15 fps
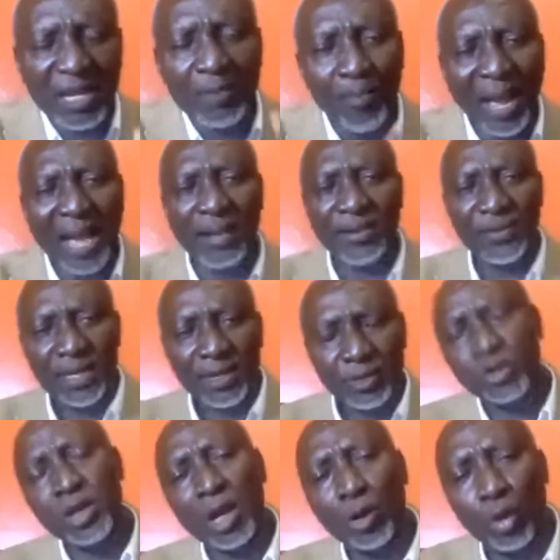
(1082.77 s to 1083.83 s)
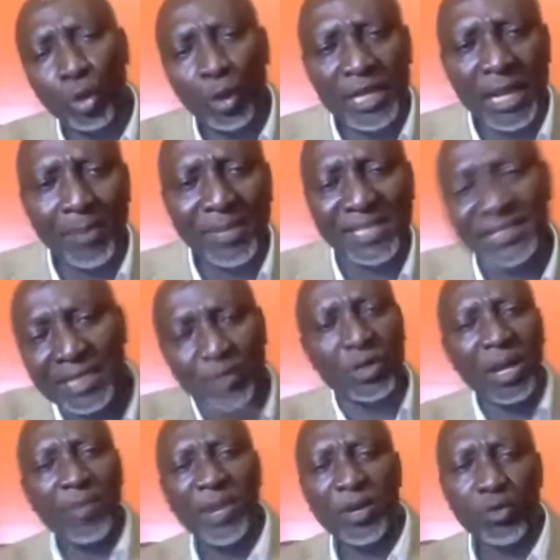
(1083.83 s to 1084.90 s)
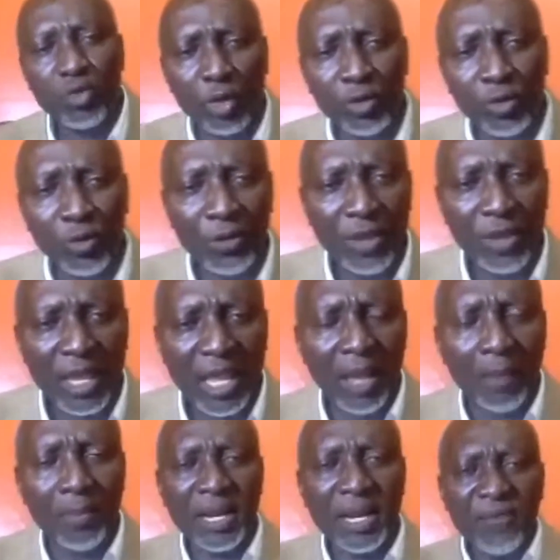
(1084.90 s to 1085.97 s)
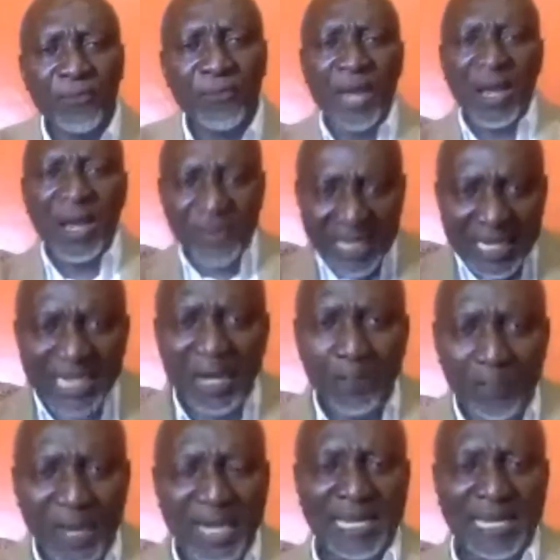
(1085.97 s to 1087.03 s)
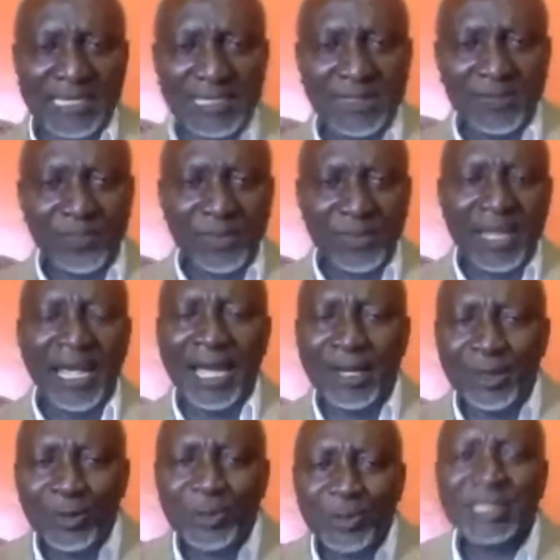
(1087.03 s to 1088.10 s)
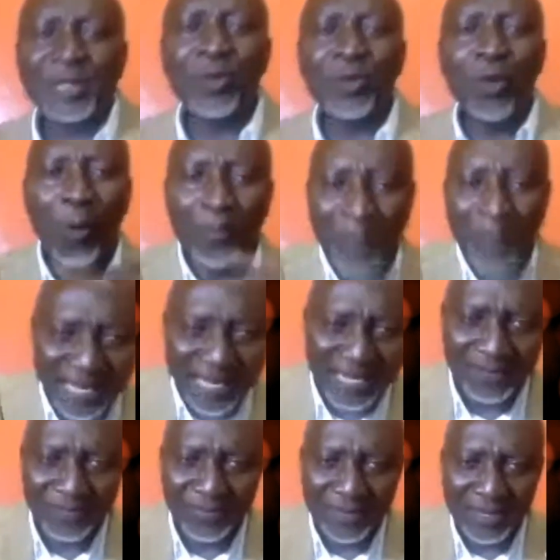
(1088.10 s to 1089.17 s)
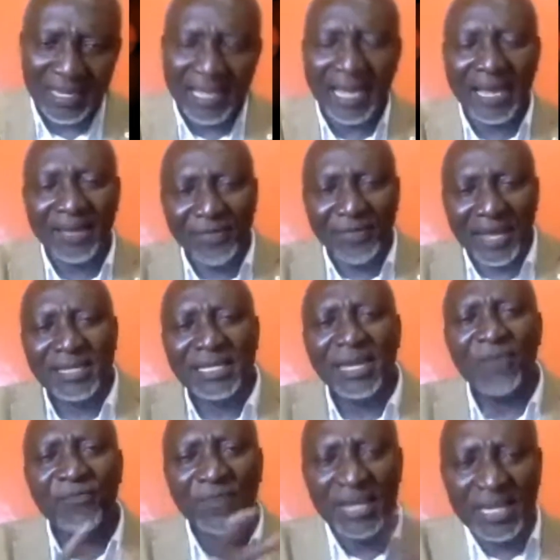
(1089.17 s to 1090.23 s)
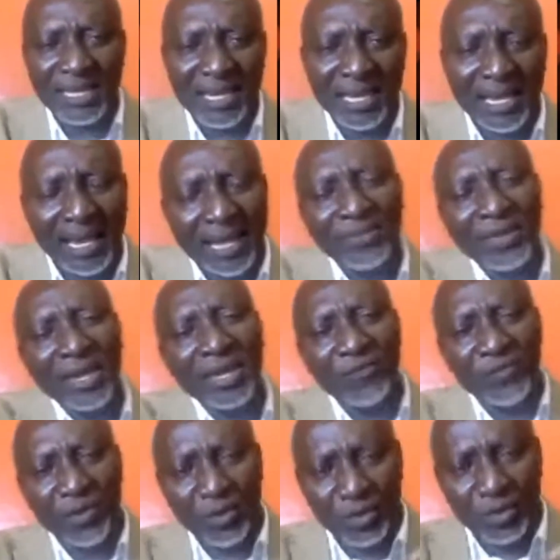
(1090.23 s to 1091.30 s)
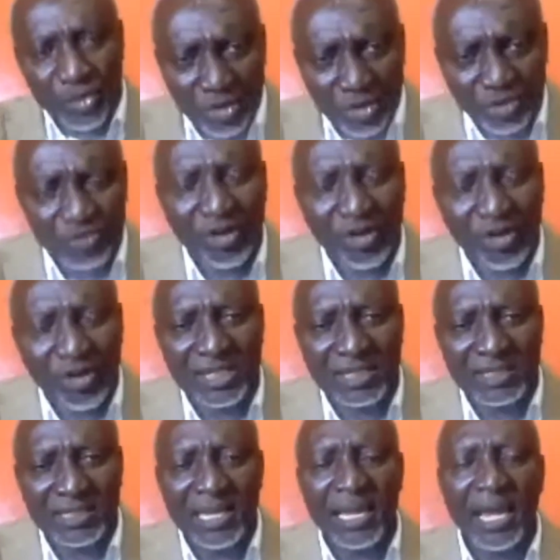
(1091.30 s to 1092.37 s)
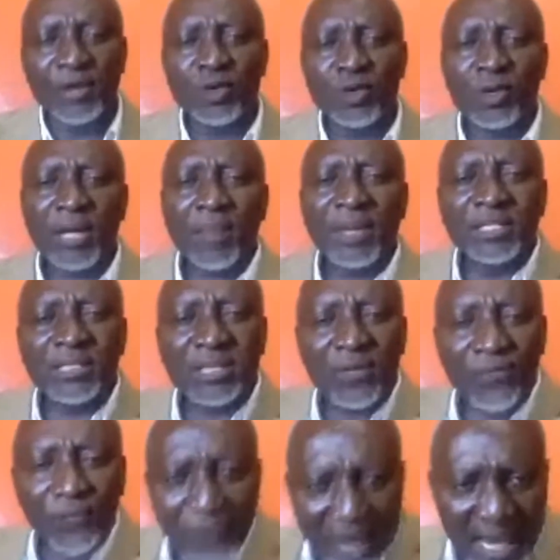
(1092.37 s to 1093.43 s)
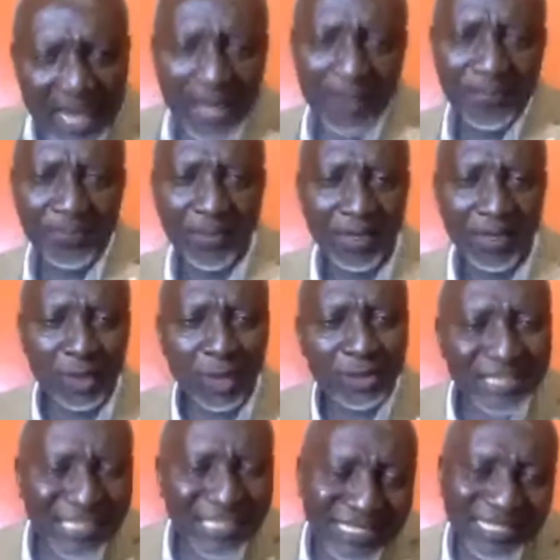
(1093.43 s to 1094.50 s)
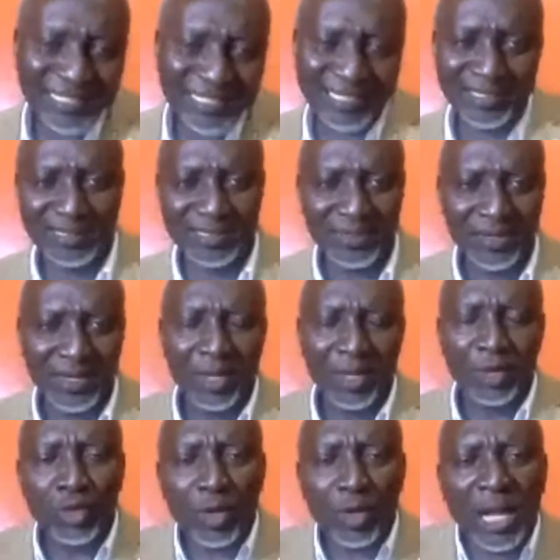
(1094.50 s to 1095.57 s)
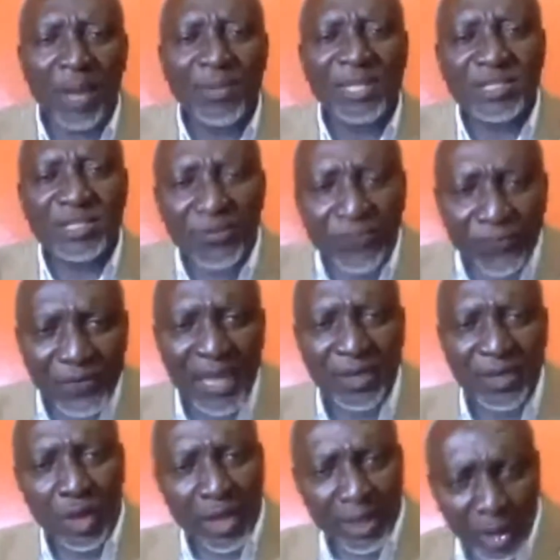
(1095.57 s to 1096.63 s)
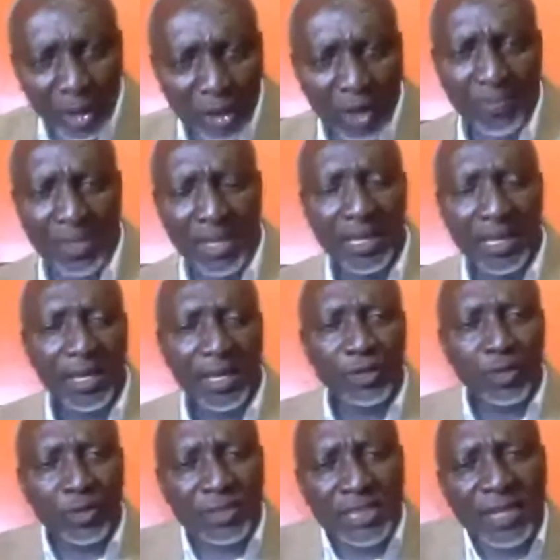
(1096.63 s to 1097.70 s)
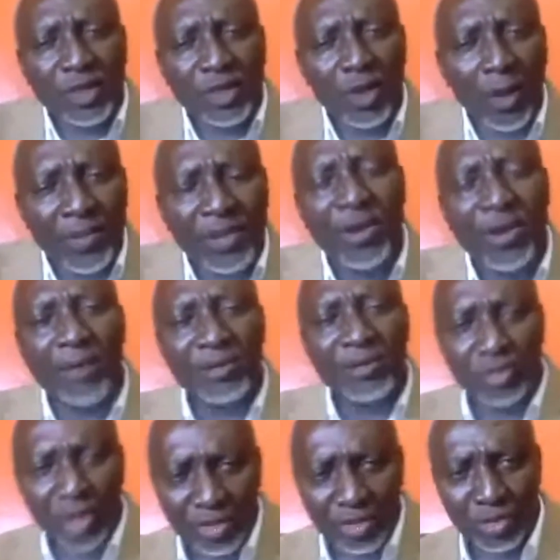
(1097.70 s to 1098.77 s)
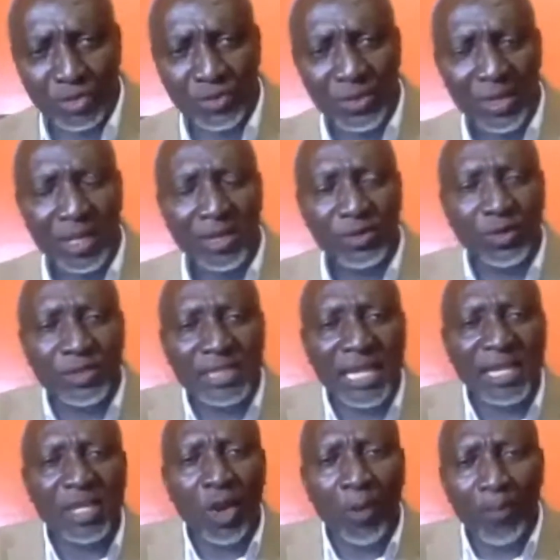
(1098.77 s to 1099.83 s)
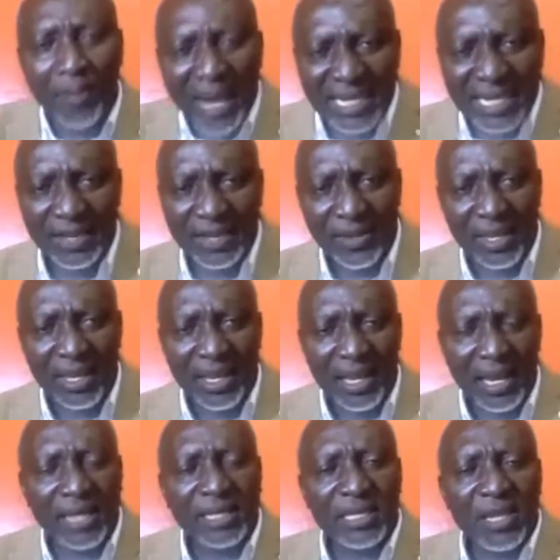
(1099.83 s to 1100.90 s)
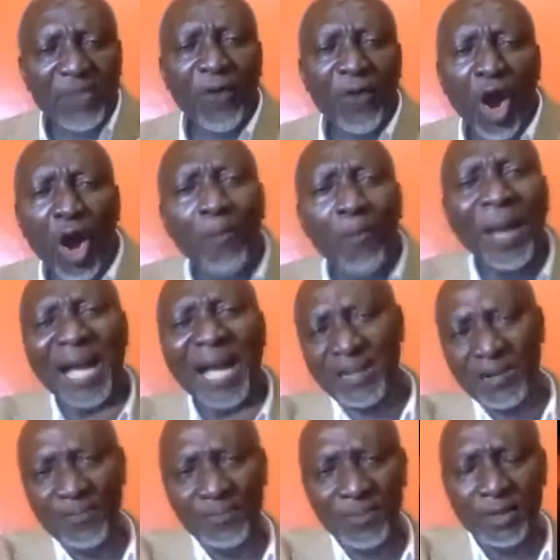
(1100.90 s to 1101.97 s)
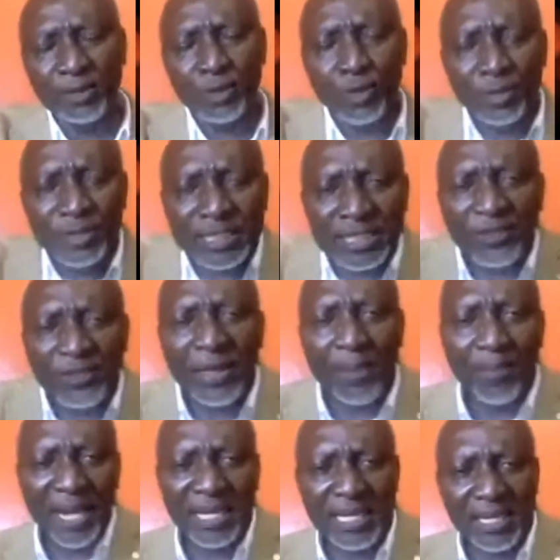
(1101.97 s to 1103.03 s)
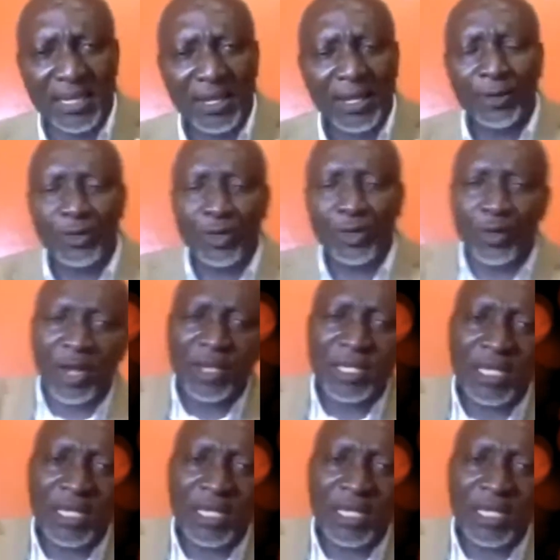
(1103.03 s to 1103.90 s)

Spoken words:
him back to your colonial master to come and rule you. But if you have an independent and you still go back and then give in and they give you instructions and you come and severe your citizens, you come and severe your economy, you take your mineral resources, you take your money and give all back, you steal the money, you don't